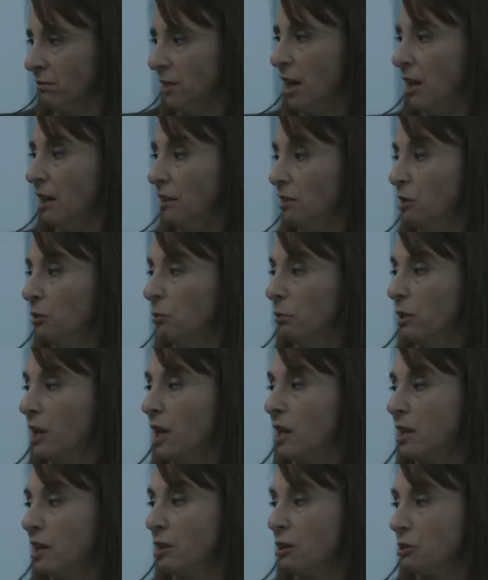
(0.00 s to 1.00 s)
I knew
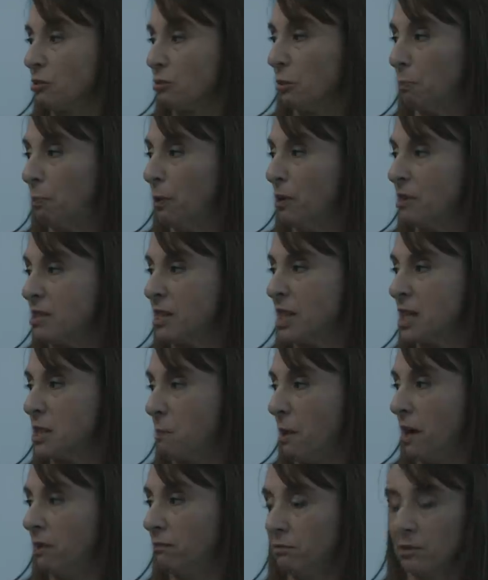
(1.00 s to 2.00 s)
millennials were
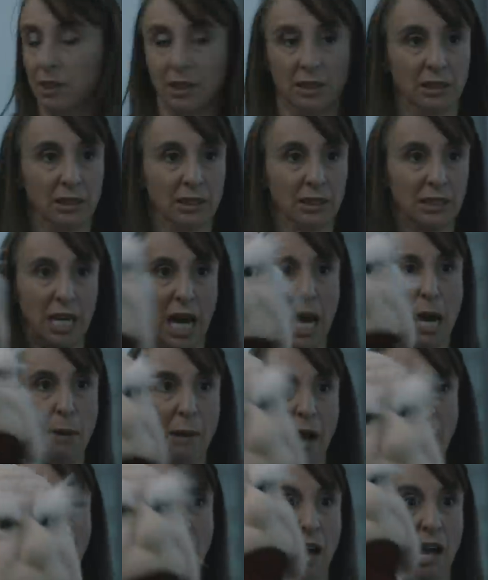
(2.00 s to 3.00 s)
pussies, but
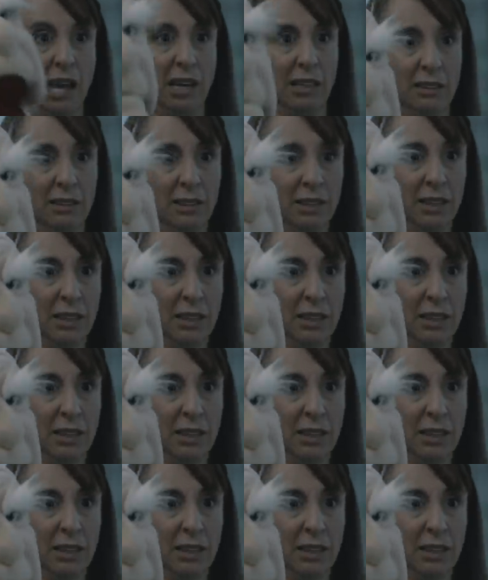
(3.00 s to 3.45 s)
come on!